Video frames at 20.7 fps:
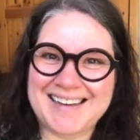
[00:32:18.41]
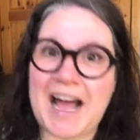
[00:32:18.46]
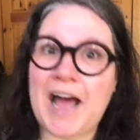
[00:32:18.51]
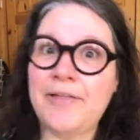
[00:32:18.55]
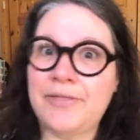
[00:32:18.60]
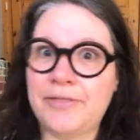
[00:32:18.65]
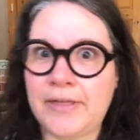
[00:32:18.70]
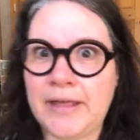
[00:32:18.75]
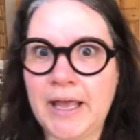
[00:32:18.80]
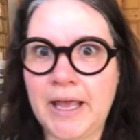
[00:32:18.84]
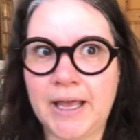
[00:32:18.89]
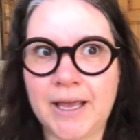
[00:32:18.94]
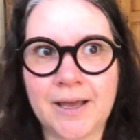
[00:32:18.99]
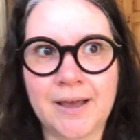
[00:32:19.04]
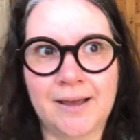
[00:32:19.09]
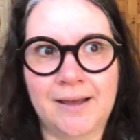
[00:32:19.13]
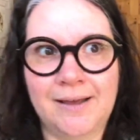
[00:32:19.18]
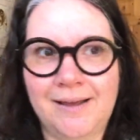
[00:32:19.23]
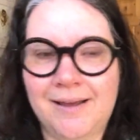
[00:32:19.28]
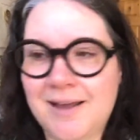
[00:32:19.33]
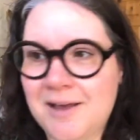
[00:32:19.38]
I think.
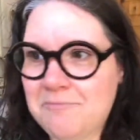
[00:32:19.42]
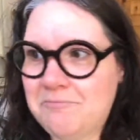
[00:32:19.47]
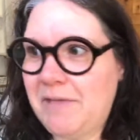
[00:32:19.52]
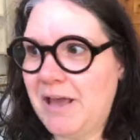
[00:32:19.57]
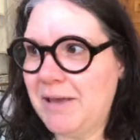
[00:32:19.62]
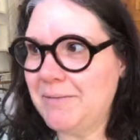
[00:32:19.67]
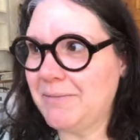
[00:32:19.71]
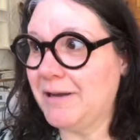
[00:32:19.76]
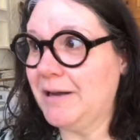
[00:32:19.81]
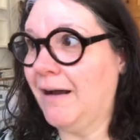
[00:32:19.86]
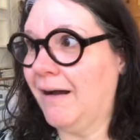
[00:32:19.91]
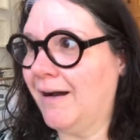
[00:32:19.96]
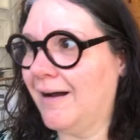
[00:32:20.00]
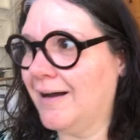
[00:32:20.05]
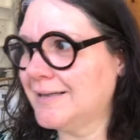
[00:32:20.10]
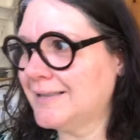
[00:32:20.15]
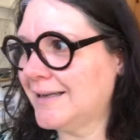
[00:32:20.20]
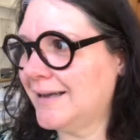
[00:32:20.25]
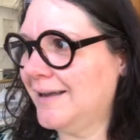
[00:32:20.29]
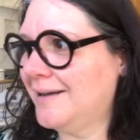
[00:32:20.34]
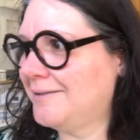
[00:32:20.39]
Maybe
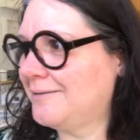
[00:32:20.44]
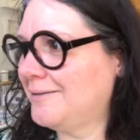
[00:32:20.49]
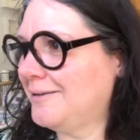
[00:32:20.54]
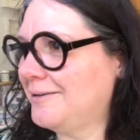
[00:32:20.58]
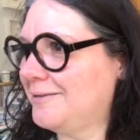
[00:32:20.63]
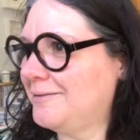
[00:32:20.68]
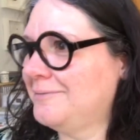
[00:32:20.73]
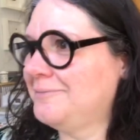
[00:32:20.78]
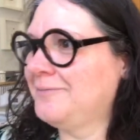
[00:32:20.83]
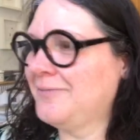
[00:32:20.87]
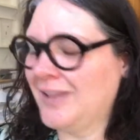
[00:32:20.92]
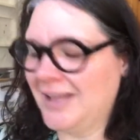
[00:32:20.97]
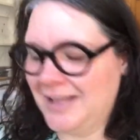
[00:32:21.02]
not. I don't know.